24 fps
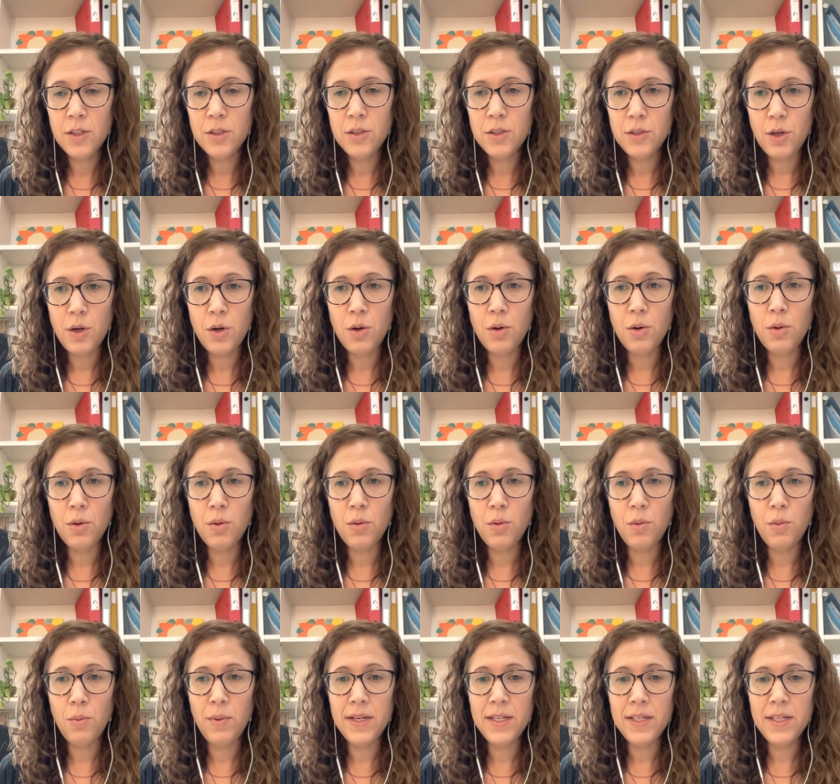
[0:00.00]

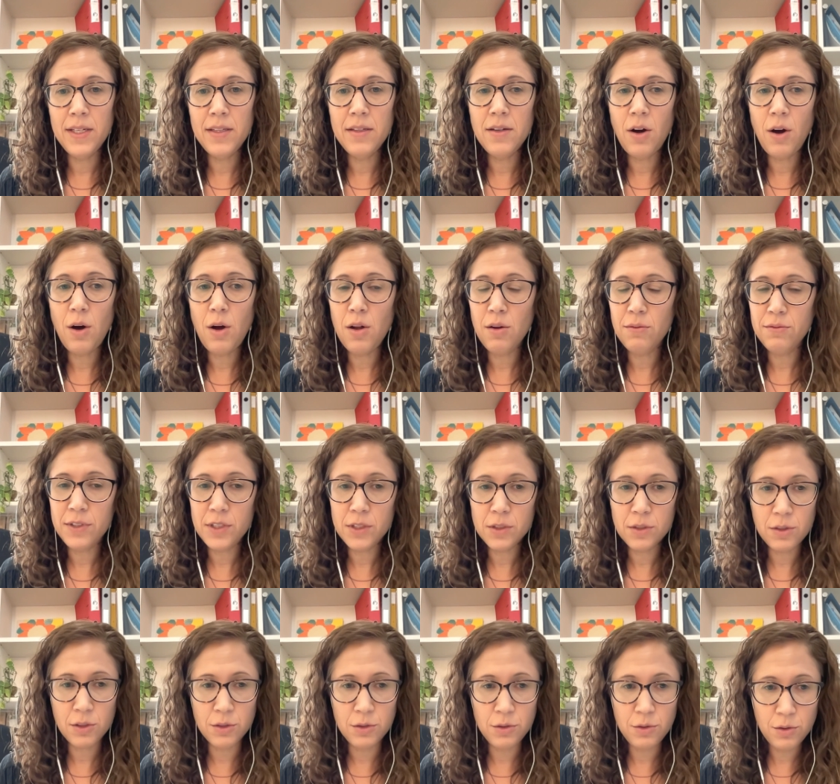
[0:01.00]
So we did all of
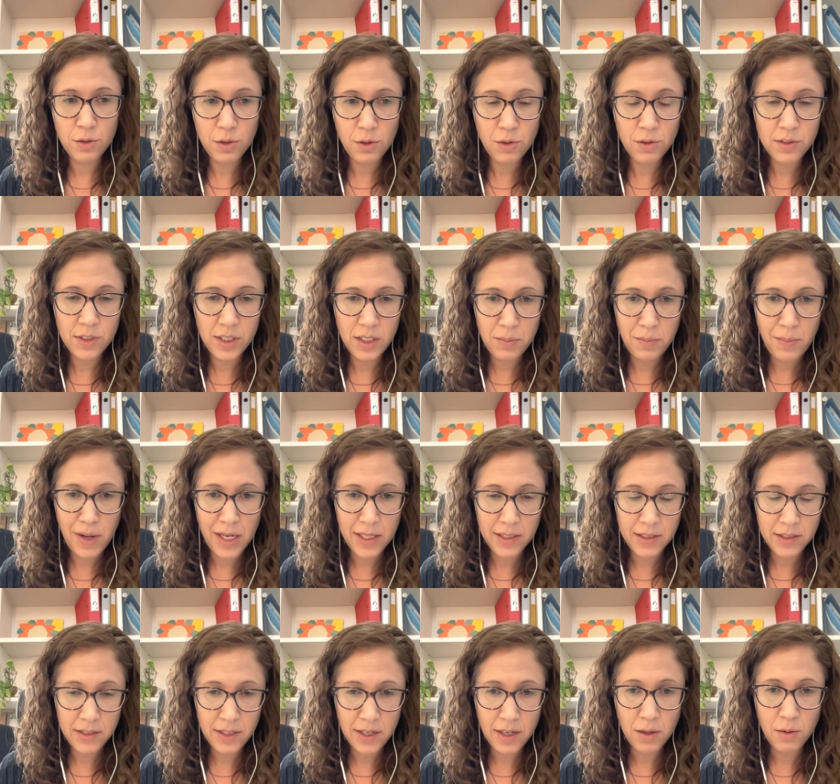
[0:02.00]
these controls in
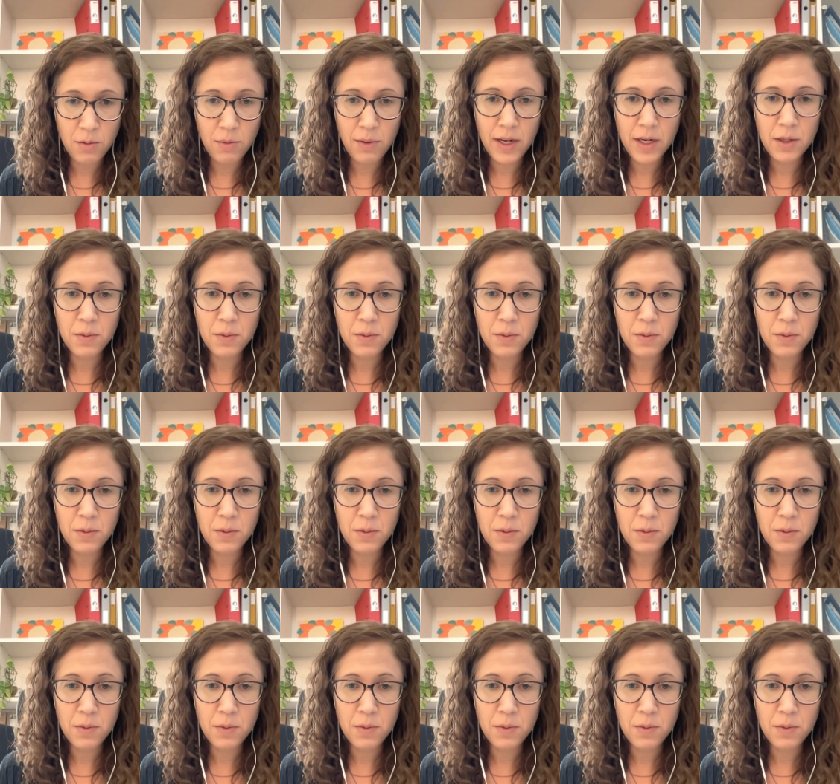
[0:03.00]
mice now